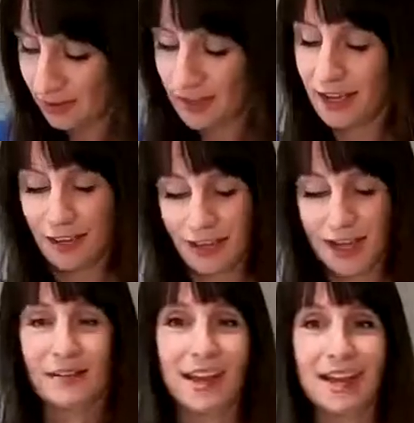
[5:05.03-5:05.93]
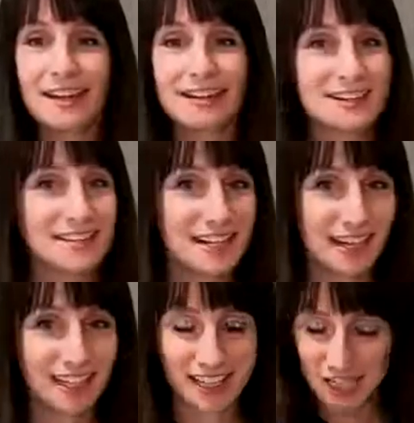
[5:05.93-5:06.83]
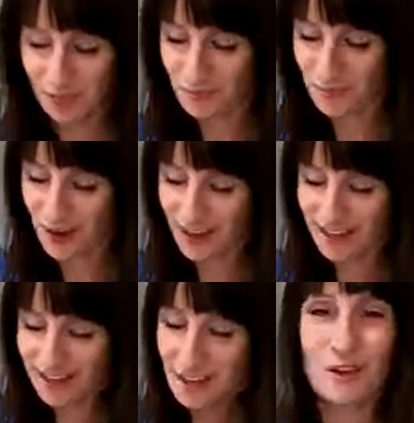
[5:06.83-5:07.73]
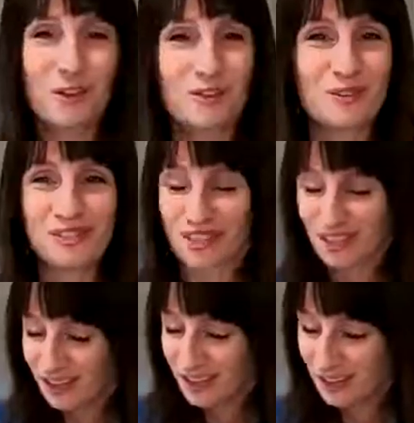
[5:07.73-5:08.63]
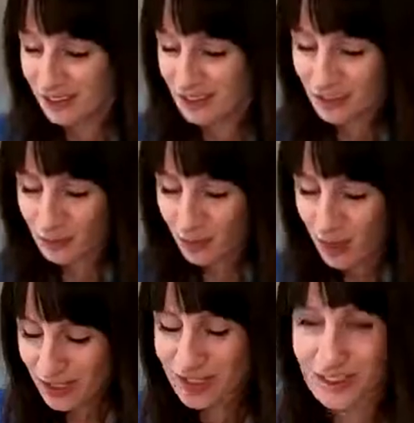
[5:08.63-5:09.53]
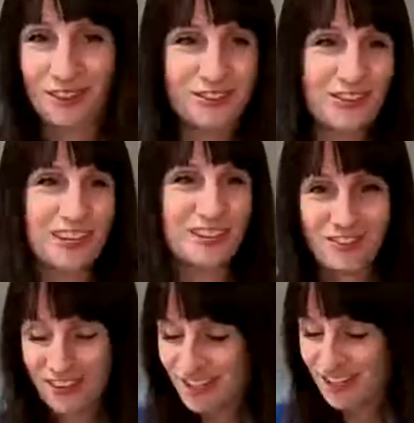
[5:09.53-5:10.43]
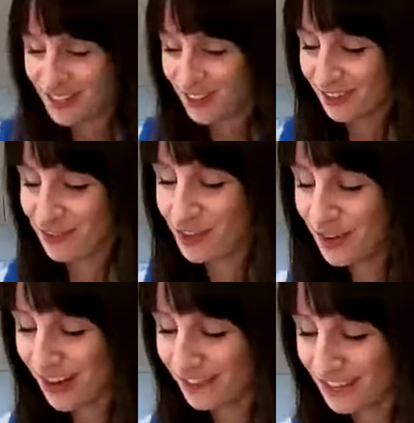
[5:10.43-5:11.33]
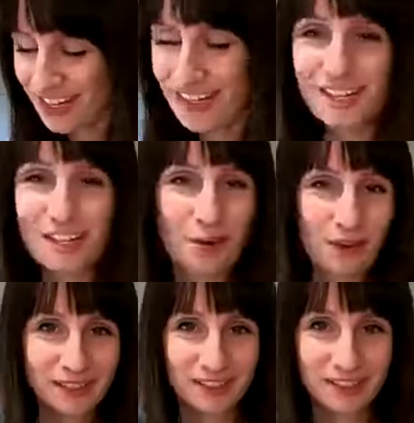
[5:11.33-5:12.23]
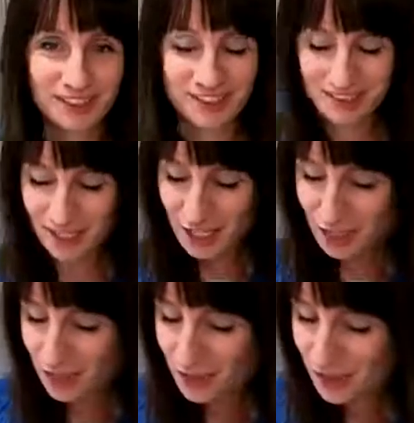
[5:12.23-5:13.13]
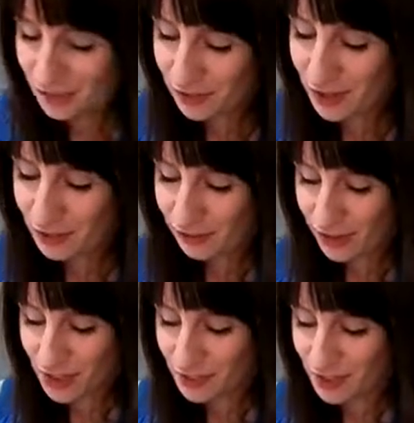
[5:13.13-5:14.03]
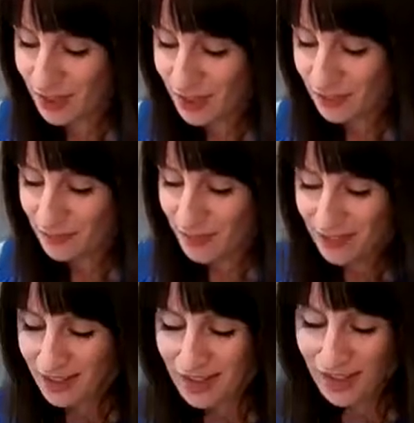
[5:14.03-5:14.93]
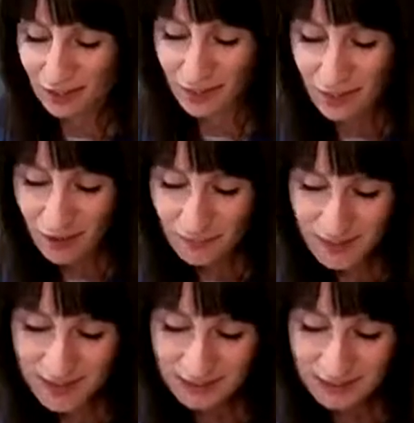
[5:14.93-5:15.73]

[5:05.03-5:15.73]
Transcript: And I have Hannah standing nearby who's just watching our feed for us, but if you have any questions, you can feel free to put them in a comment.